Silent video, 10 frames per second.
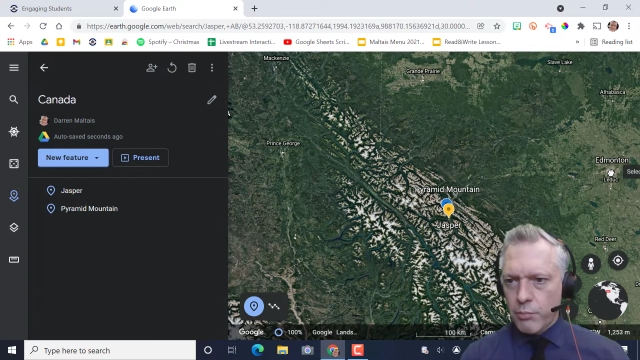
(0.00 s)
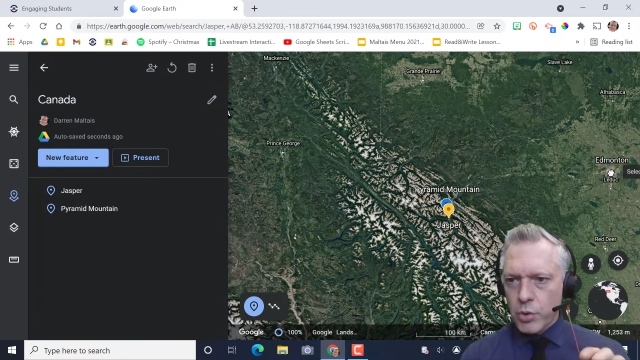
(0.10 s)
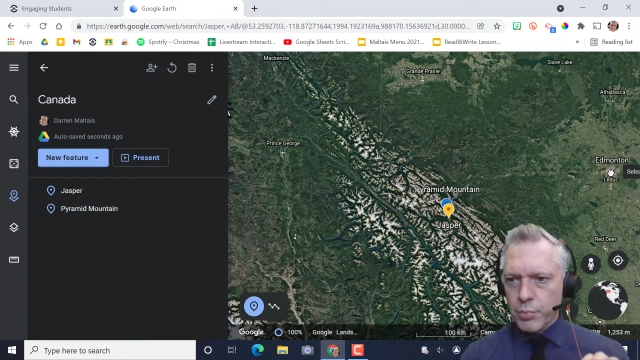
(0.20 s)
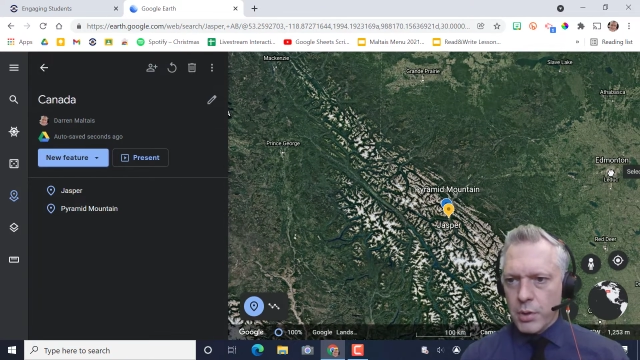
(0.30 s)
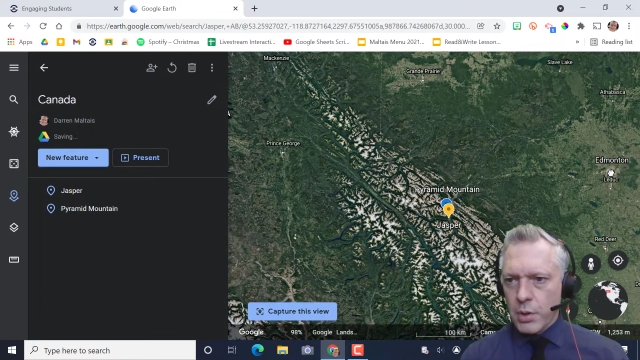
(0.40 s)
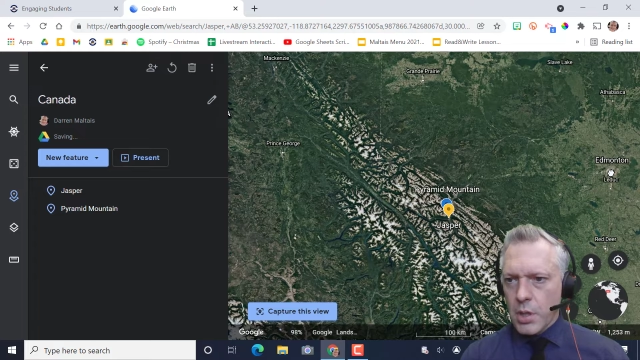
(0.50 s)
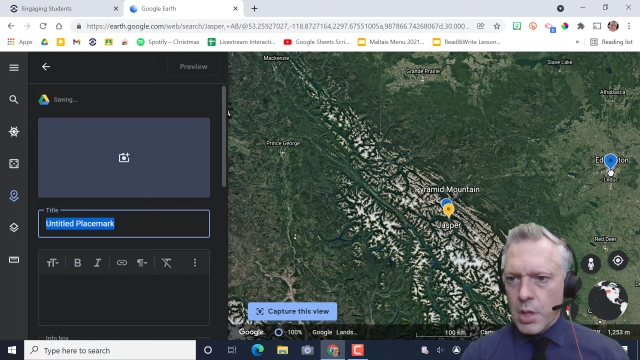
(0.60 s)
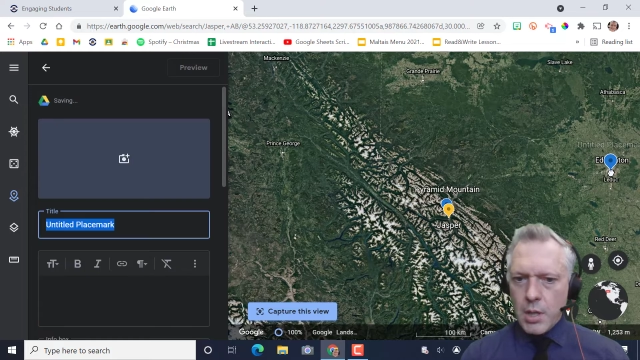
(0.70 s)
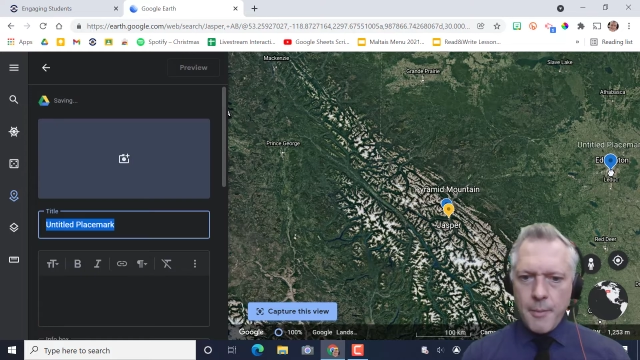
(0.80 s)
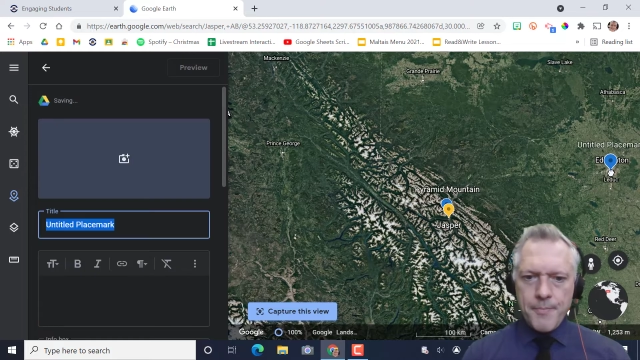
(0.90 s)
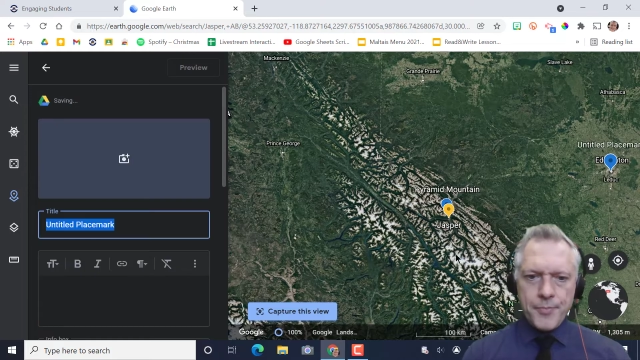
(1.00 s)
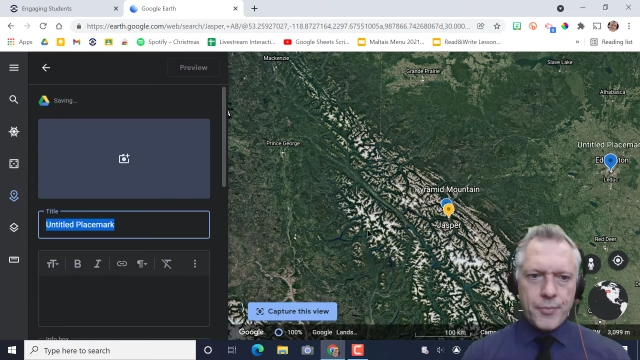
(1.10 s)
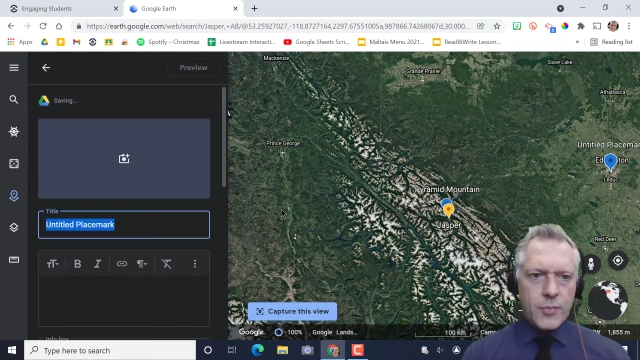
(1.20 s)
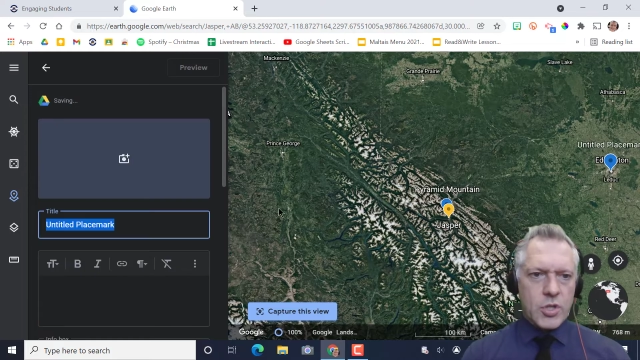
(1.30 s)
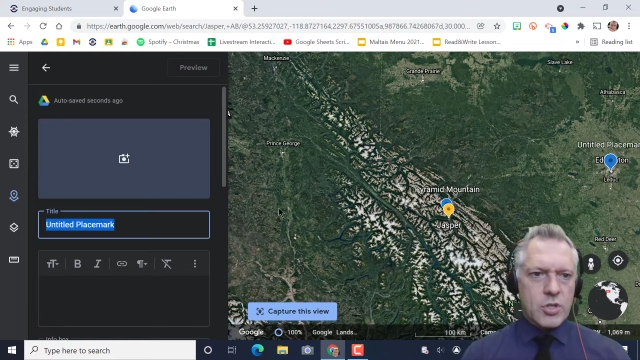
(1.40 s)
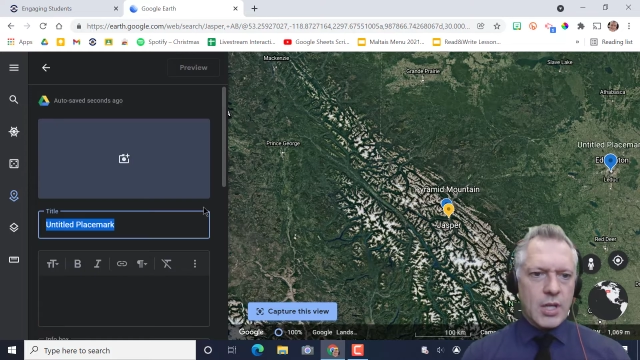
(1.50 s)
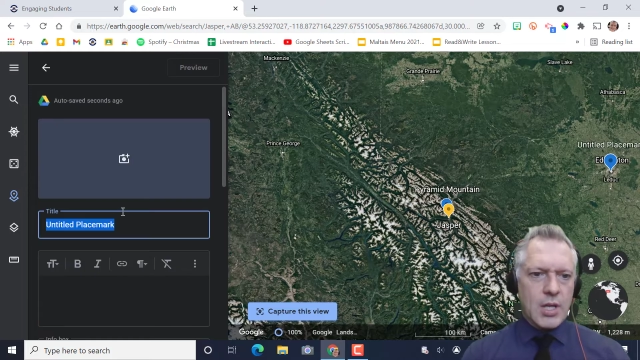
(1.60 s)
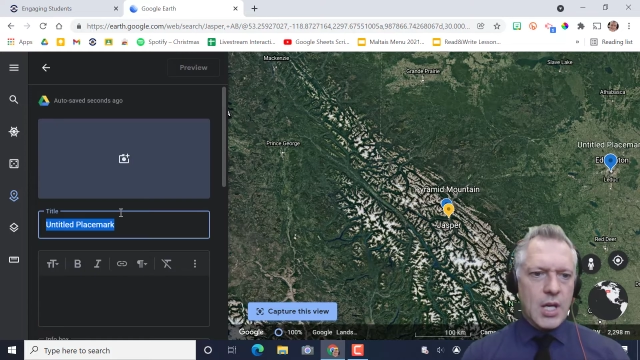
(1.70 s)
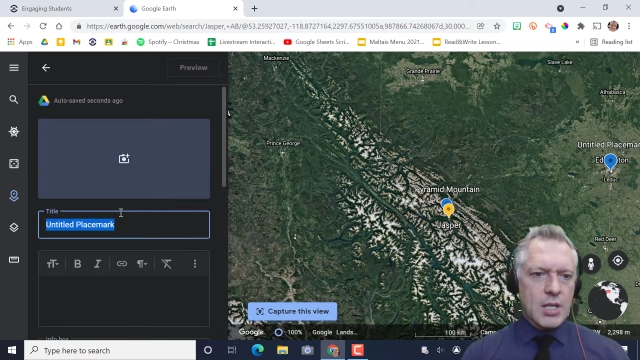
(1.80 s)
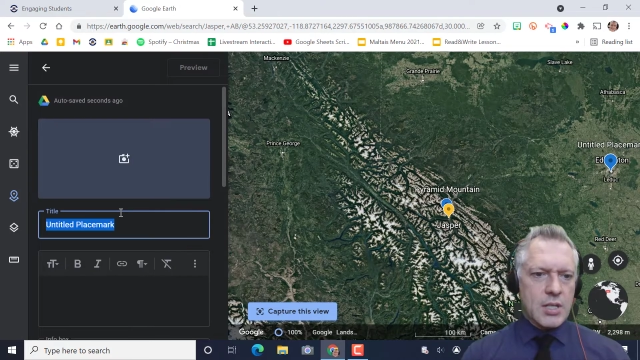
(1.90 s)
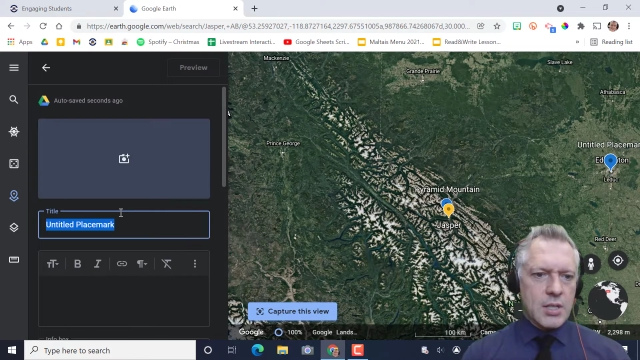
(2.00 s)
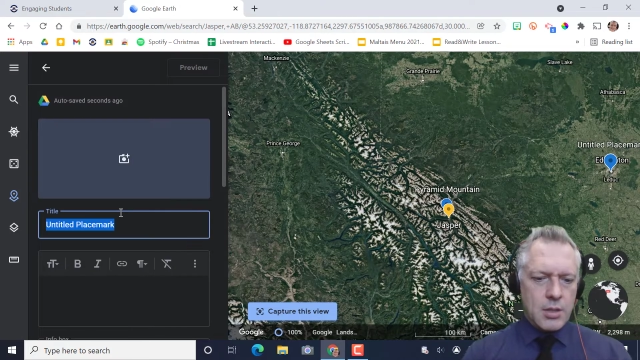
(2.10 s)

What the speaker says: Boop. Just like that.